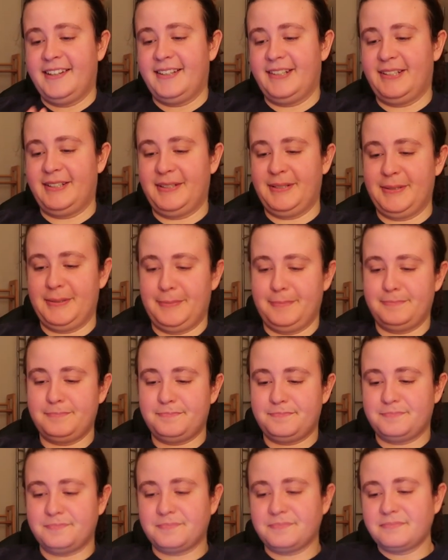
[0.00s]

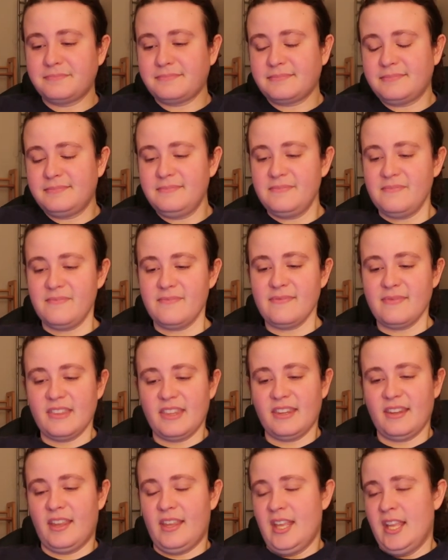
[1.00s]

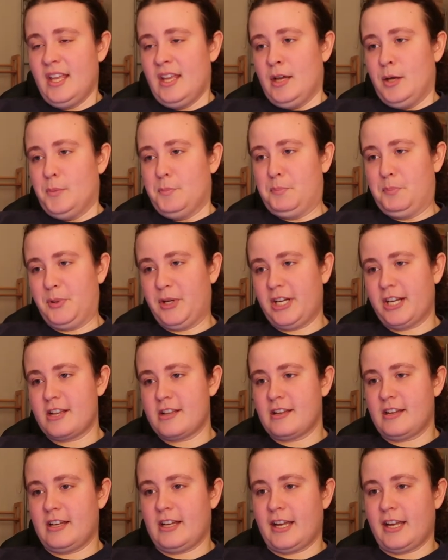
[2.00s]
But